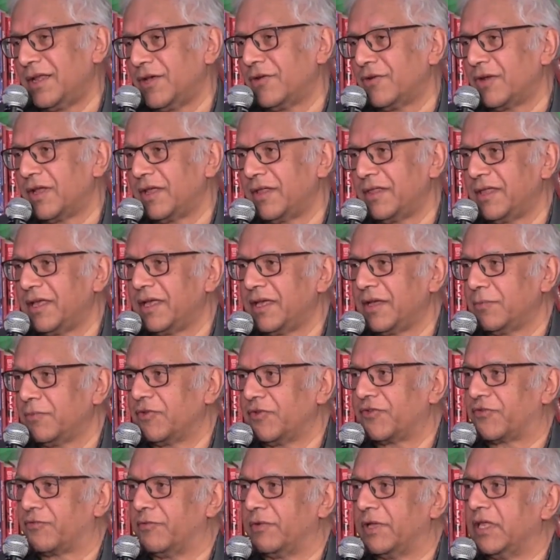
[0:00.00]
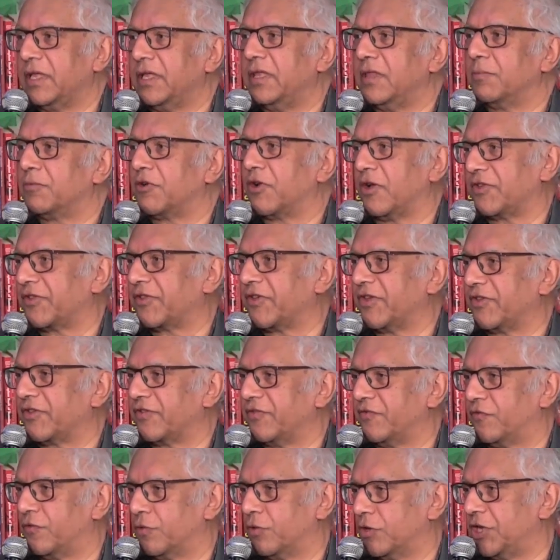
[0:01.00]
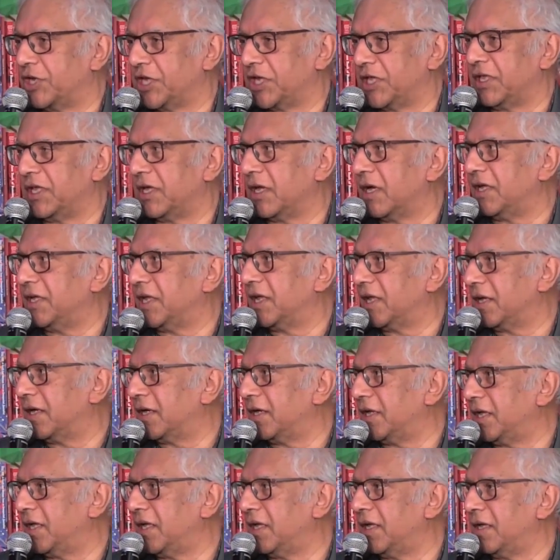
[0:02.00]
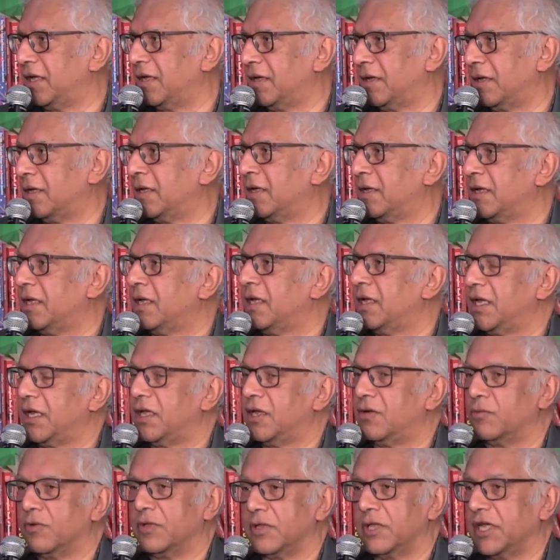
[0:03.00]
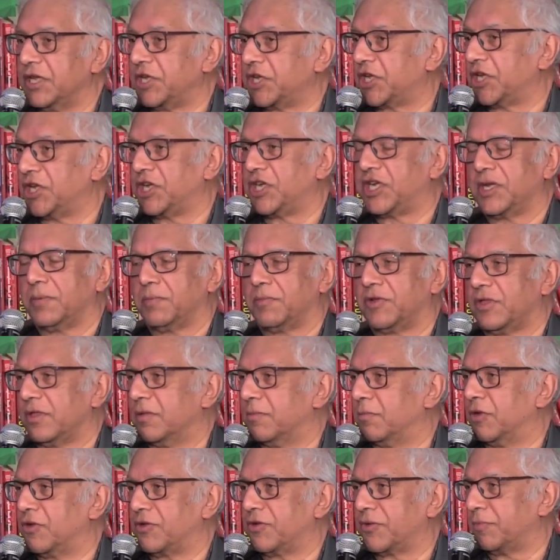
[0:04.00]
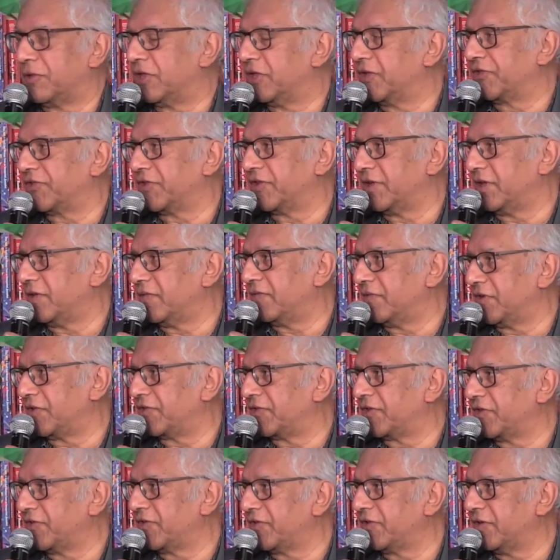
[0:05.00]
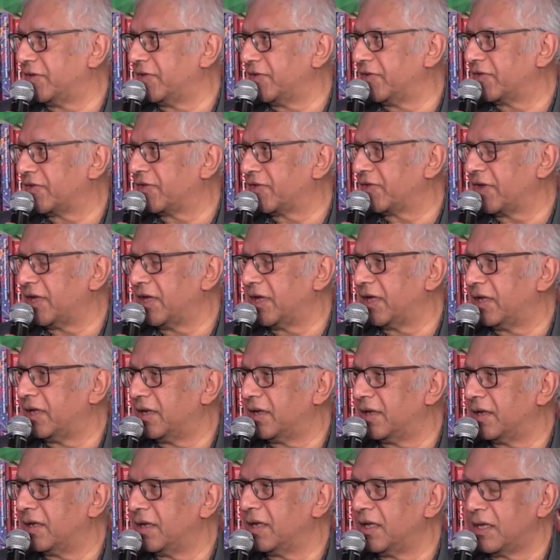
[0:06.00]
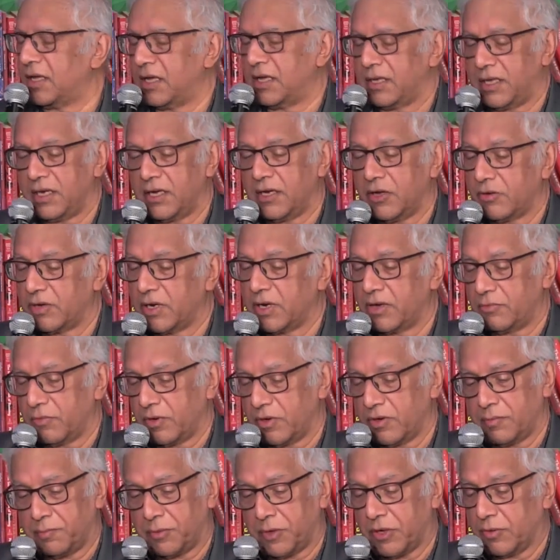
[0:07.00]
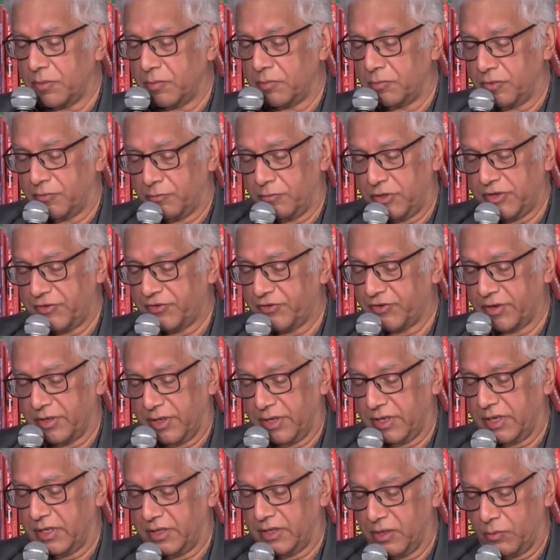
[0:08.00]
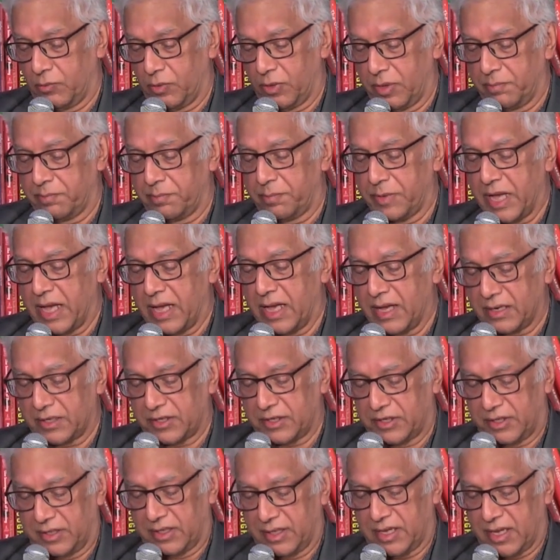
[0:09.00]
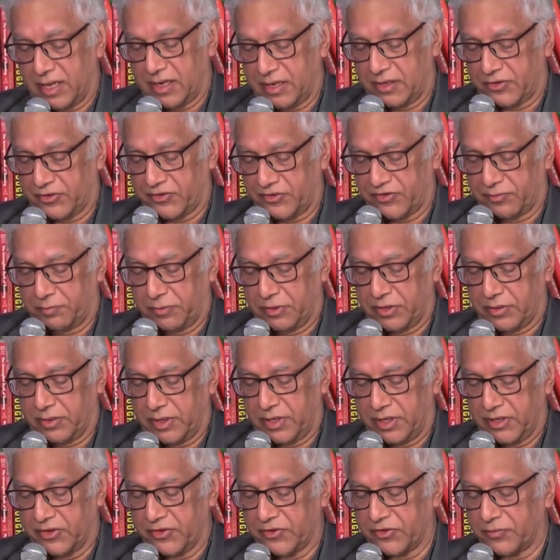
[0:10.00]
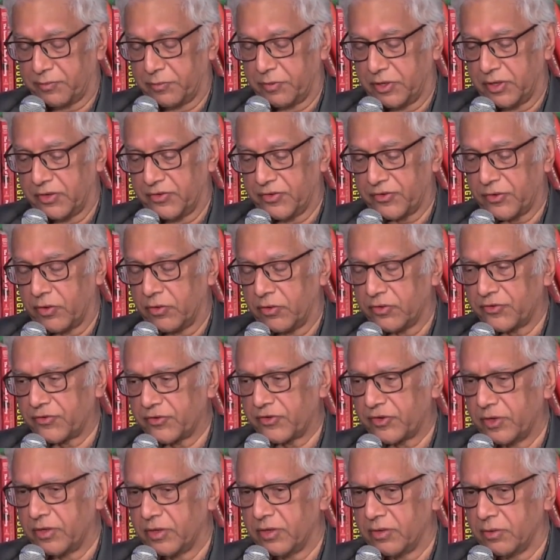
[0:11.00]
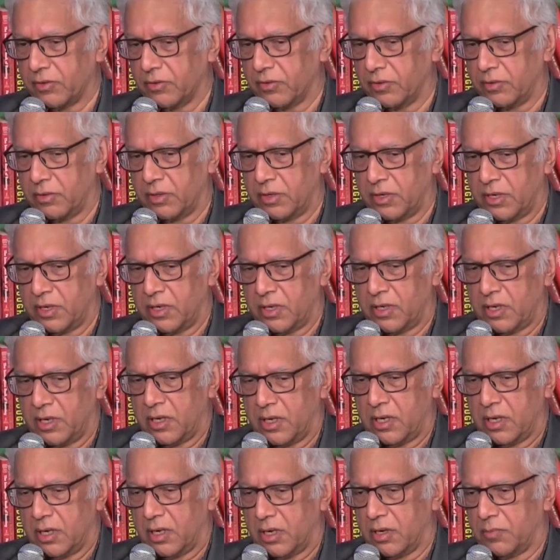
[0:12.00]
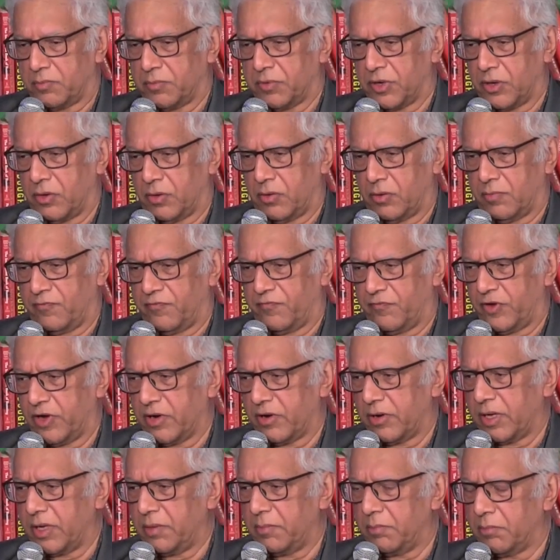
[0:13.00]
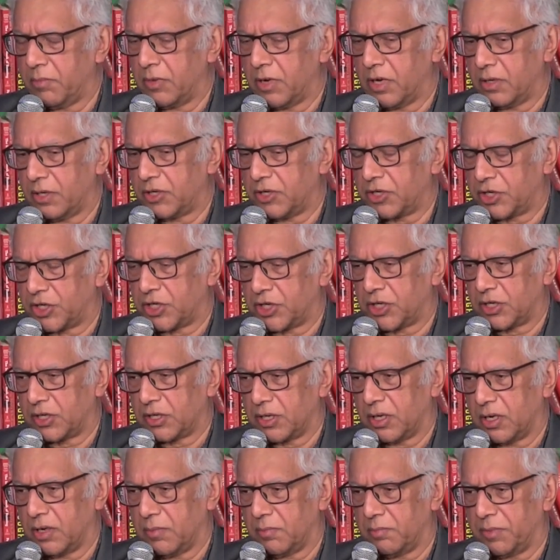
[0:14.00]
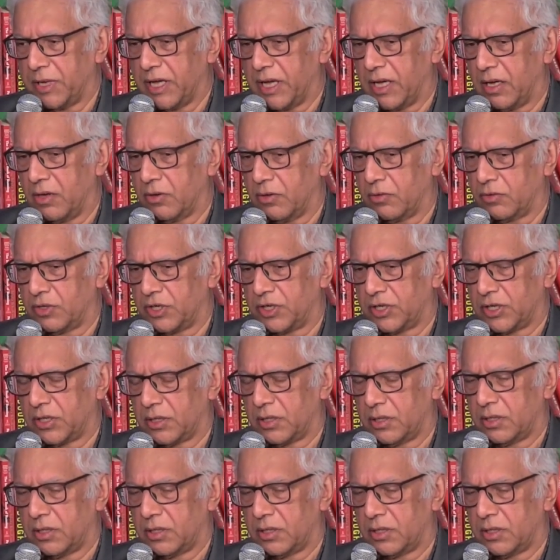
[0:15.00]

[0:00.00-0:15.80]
I think it was really the process of forging the identity in relationship to the multiplicity of existence. And, and I wrote a poem recently that went back to that experience, but is also a poem very much about